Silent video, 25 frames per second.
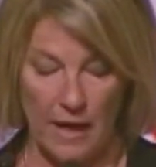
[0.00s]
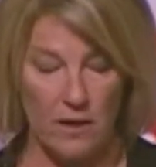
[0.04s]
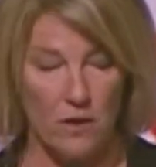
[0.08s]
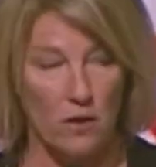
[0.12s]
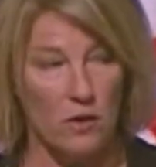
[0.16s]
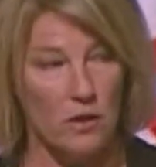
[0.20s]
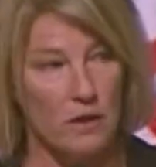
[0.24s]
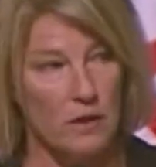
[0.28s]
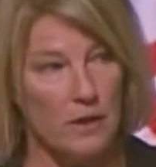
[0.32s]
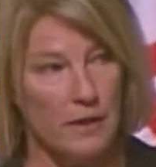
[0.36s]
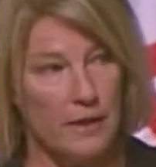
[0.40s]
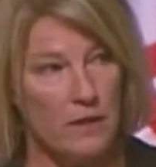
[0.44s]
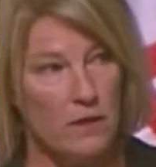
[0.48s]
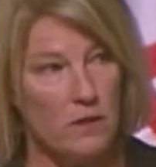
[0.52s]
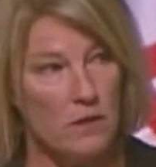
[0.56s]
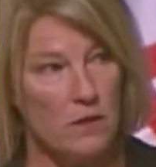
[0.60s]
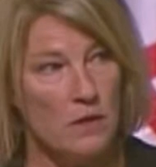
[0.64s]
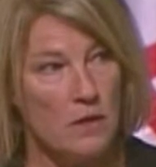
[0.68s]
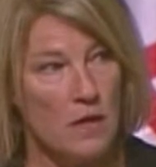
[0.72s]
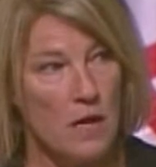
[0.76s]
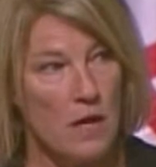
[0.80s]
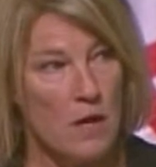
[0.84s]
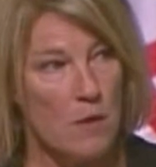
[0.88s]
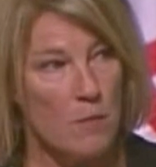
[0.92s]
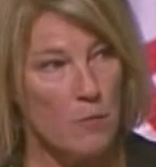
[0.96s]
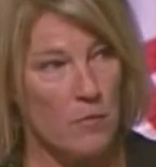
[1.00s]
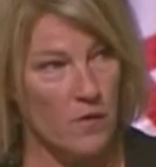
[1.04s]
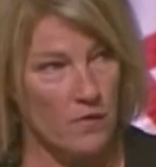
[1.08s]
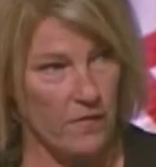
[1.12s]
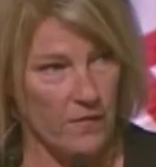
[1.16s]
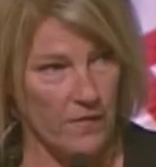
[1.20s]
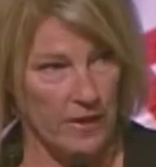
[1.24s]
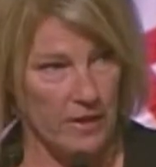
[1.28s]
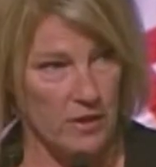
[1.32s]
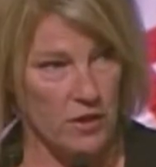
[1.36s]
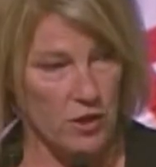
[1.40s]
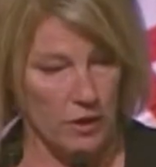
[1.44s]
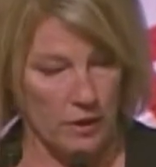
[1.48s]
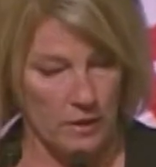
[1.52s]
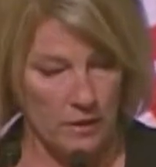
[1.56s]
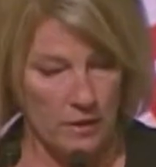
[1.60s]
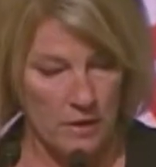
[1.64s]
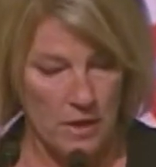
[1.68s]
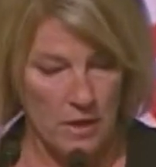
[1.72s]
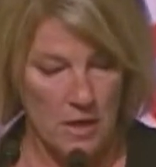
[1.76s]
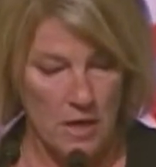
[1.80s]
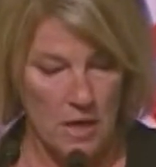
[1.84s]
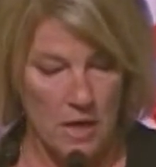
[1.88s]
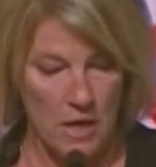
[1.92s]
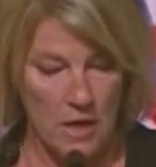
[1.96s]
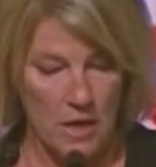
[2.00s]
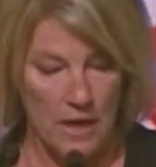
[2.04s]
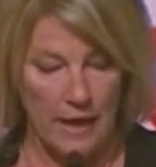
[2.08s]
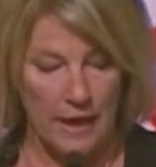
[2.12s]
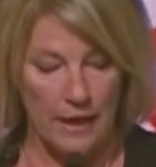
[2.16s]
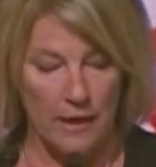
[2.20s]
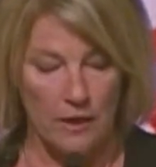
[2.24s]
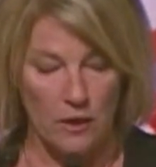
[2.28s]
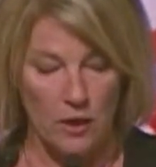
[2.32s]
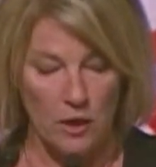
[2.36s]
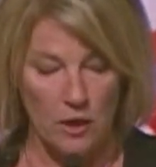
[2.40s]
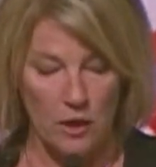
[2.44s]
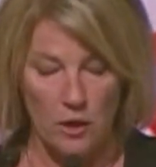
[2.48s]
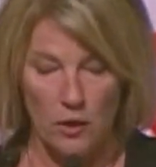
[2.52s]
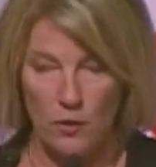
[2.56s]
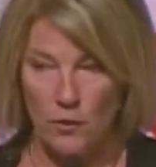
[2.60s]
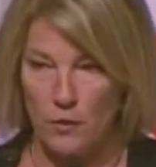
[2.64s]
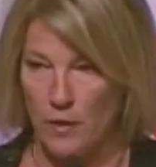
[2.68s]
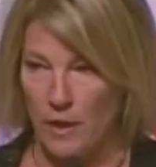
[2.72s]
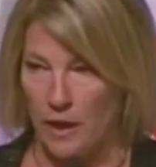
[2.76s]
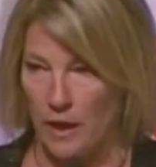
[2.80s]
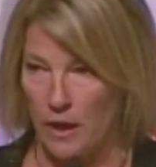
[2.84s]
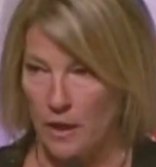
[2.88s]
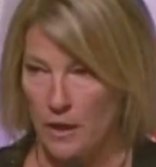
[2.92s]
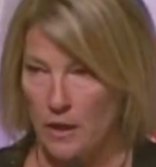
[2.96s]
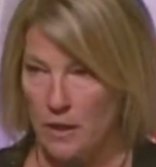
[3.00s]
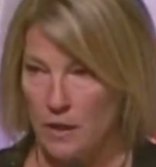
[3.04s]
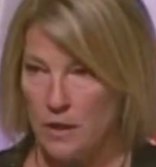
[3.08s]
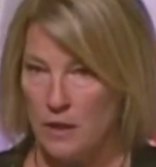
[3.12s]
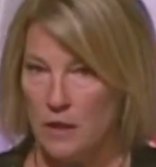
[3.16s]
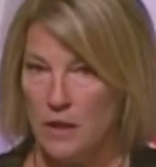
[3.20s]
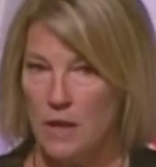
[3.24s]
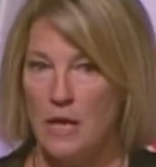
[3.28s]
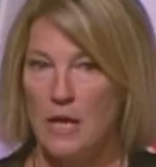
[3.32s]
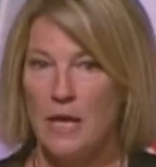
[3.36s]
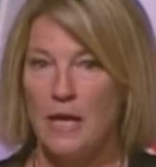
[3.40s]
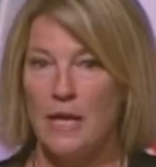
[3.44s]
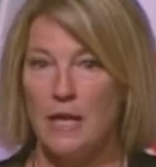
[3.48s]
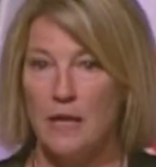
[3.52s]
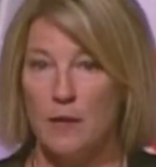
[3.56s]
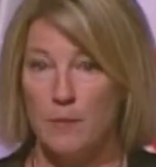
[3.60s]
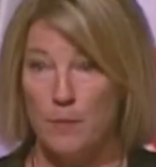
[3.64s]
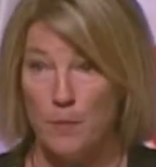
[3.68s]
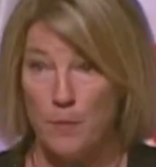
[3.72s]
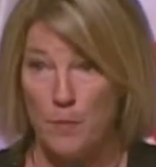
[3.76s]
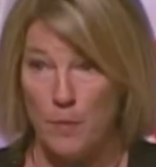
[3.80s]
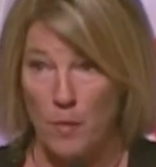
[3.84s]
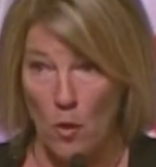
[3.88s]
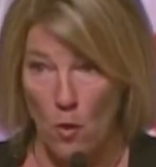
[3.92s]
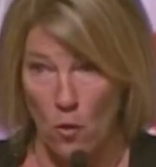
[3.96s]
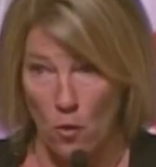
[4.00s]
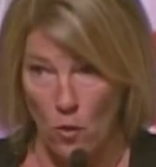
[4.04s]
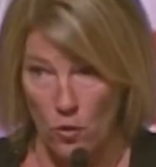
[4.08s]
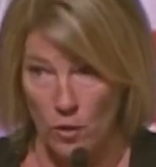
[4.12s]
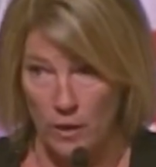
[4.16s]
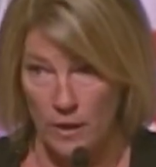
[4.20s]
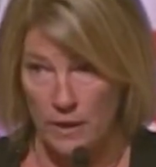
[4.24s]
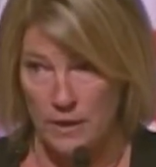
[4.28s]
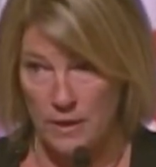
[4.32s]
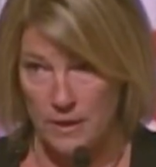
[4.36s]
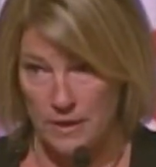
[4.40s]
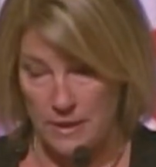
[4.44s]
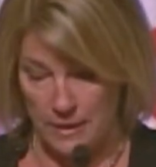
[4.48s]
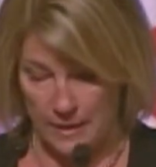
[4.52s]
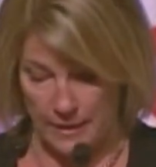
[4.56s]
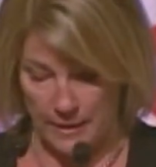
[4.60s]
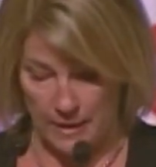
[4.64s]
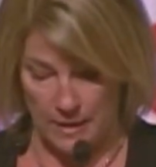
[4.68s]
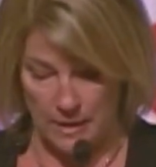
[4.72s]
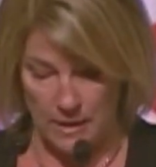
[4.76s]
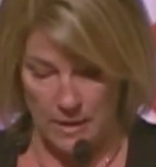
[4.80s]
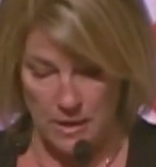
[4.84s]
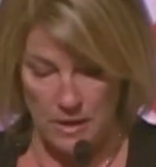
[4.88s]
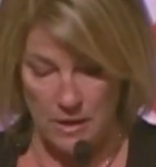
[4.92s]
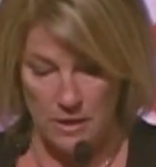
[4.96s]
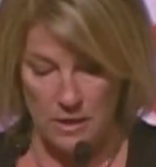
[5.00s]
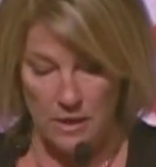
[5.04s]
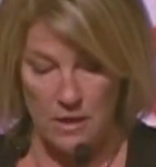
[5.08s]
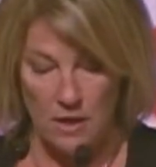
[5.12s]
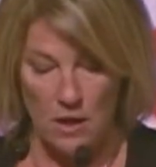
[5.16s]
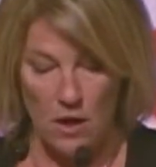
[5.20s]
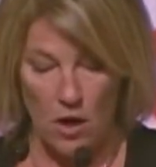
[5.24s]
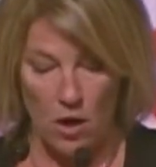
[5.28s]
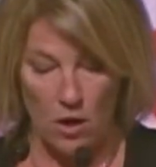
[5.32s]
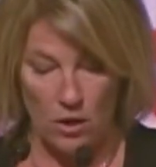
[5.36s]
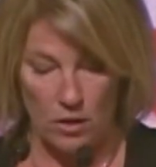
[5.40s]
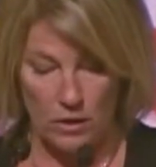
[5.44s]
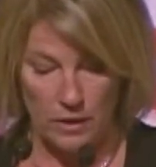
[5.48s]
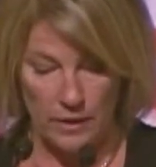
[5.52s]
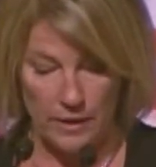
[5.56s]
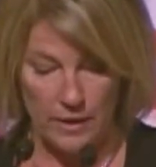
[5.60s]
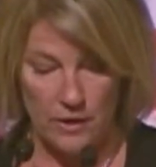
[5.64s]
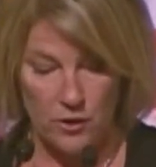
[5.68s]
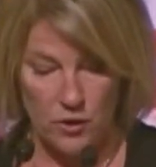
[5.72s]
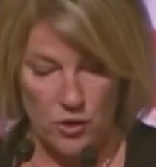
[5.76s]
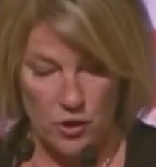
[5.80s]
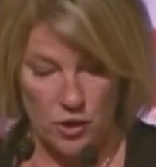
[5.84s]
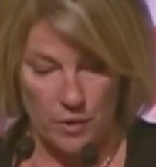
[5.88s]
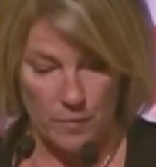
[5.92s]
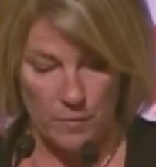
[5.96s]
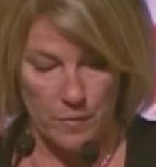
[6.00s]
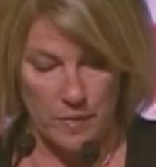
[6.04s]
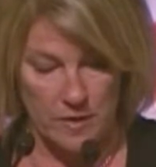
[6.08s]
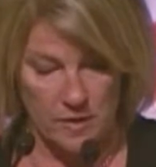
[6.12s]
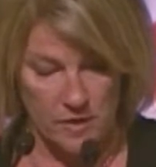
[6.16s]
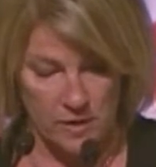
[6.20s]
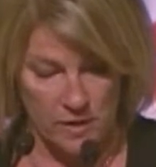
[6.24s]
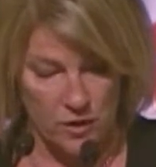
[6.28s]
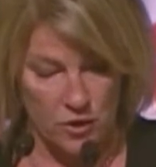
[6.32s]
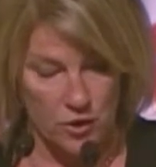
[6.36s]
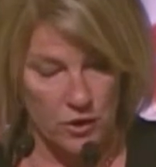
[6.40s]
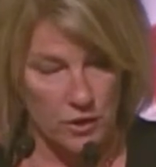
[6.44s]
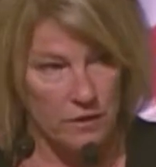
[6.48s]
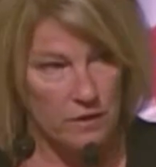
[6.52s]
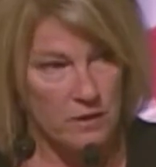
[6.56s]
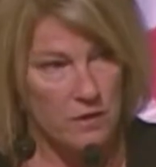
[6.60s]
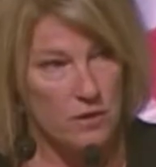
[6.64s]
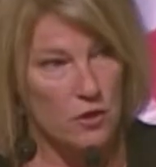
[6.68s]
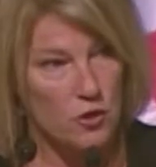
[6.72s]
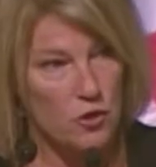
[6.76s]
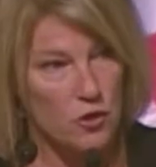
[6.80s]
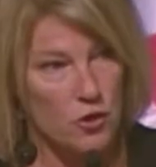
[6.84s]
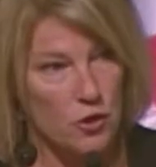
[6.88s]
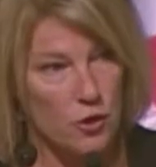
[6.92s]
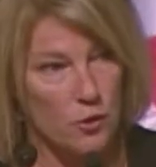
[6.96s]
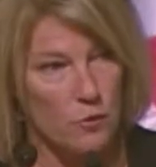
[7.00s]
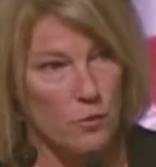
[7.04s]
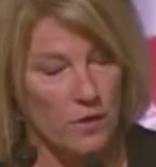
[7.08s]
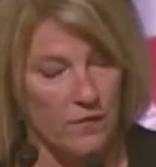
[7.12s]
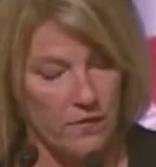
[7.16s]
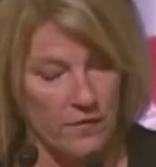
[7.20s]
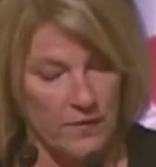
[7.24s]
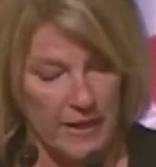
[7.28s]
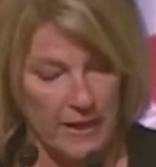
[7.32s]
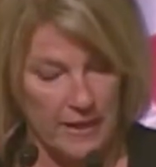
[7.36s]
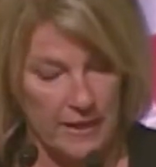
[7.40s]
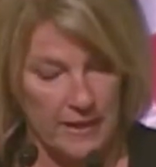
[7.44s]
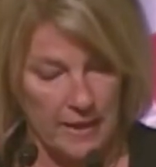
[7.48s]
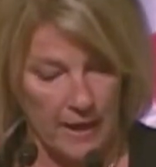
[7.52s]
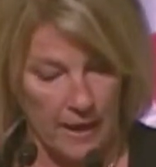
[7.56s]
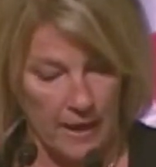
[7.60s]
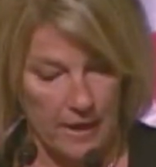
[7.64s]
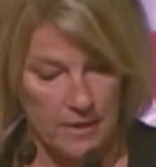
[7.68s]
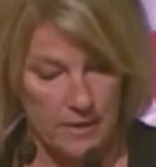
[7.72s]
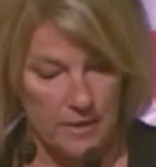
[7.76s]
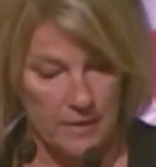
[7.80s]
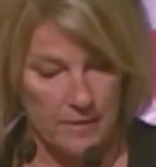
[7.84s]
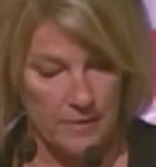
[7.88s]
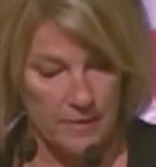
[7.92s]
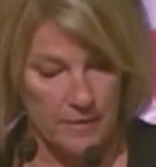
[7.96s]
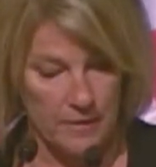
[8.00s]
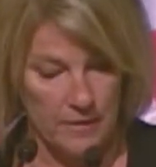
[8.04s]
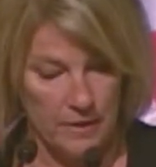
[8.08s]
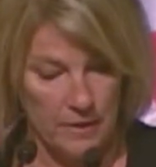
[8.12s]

And our legal profession, including, importantly, our leadership positions, should reflect that.